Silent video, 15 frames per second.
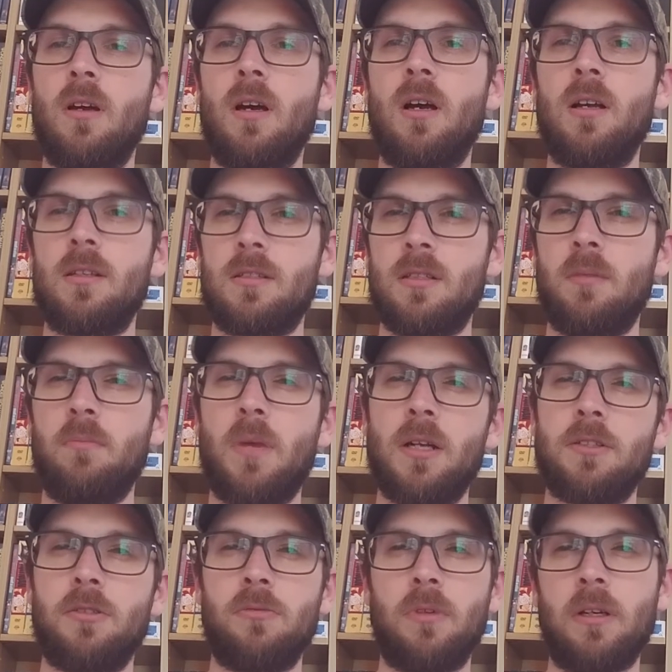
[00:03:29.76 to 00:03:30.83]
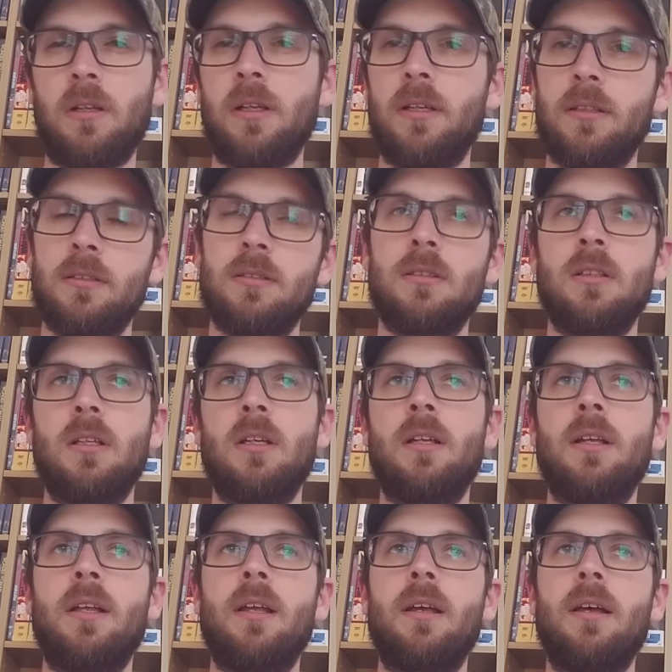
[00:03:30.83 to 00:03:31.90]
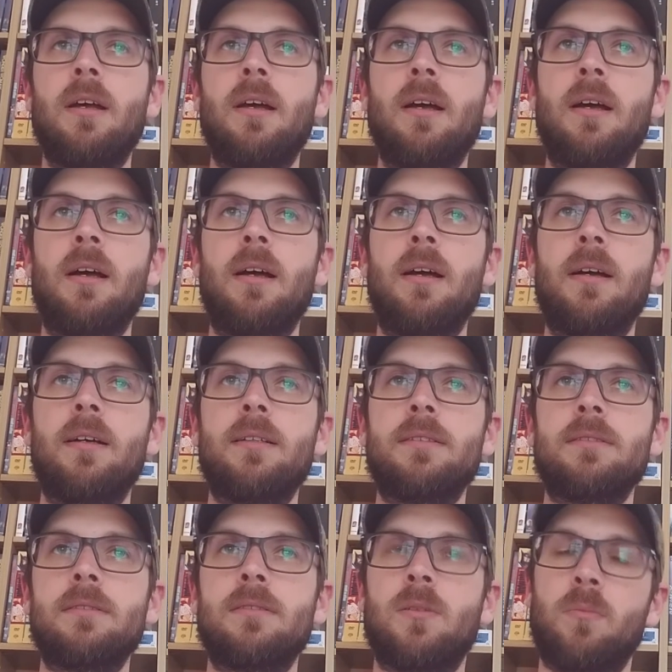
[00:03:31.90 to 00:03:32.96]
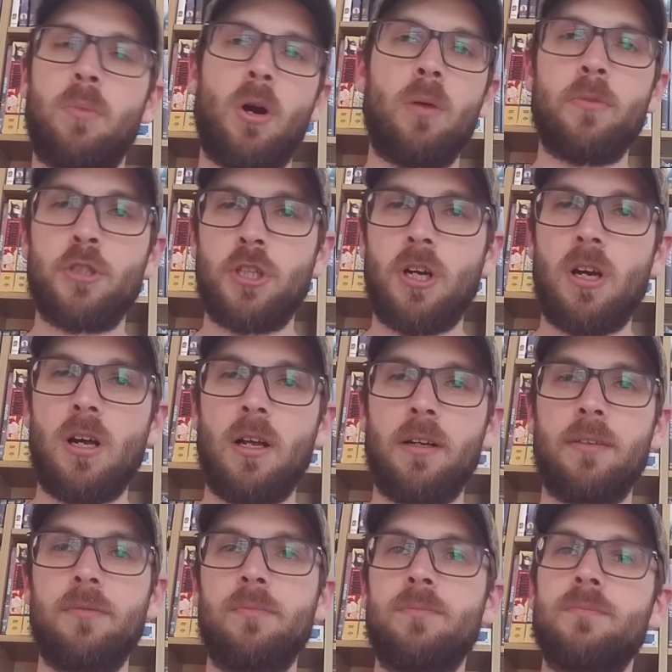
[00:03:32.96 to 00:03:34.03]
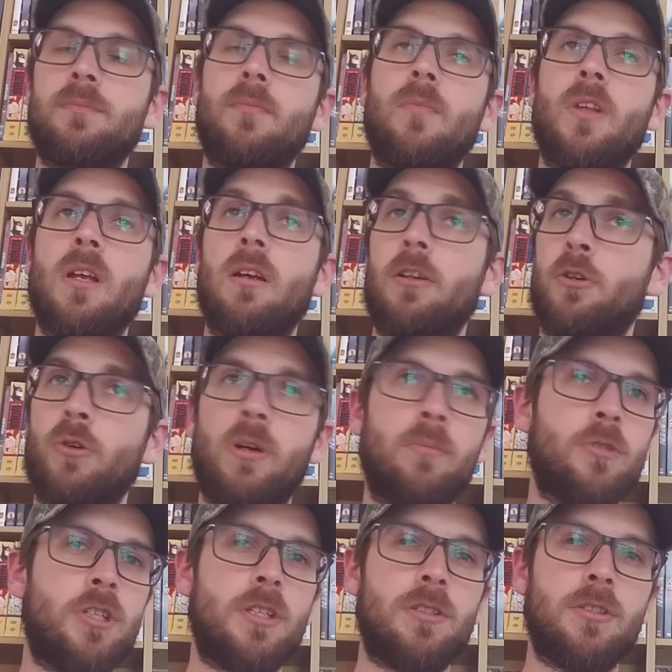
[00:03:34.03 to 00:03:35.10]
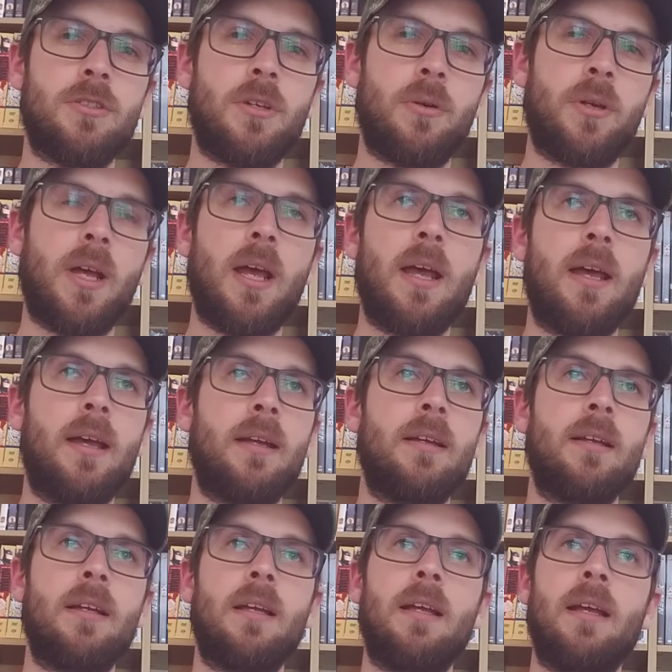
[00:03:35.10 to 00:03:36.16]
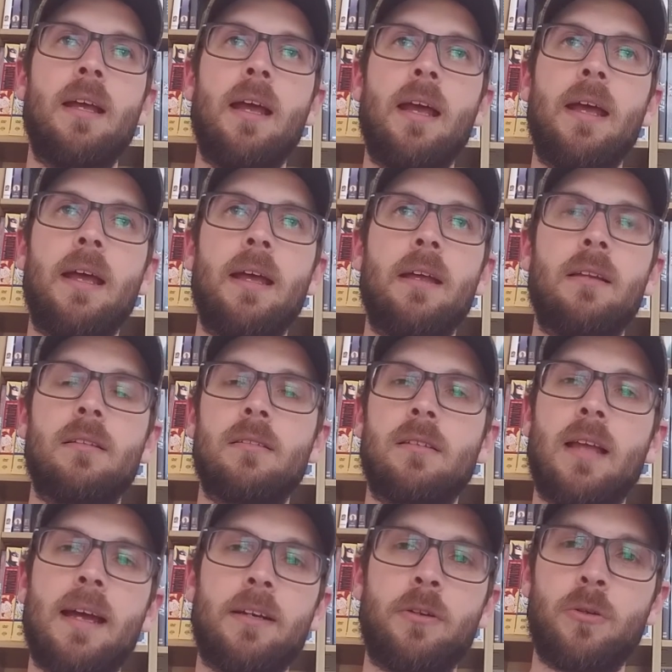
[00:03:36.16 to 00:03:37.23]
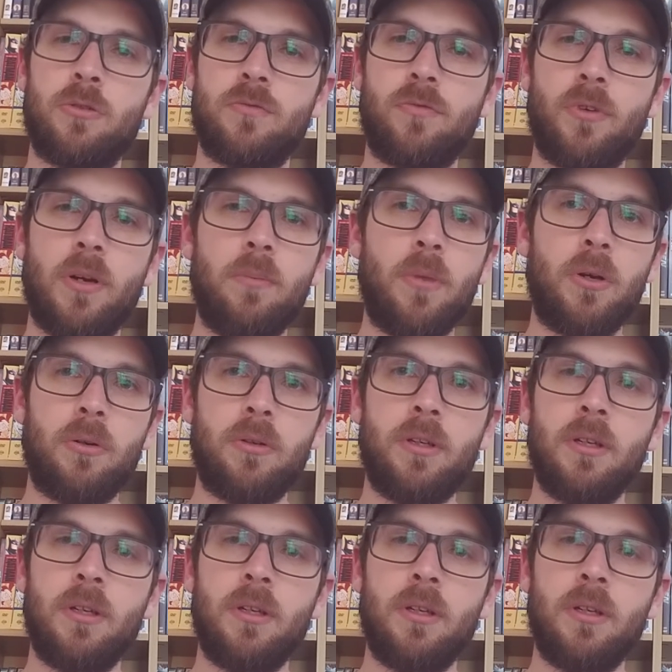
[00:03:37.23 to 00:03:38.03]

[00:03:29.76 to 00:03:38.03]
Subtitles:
some mozzarella, Parmesan, cream cheese is okay, and lactose-free milk.